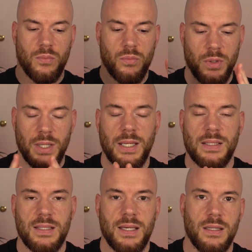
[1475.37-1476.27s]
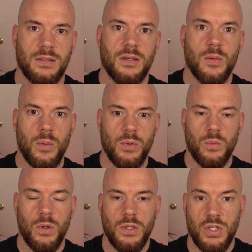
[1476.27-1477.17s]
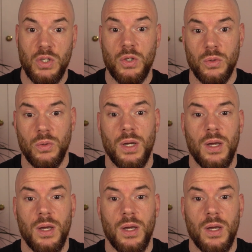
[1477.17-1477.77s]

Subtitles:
bringing it together to come up with one new,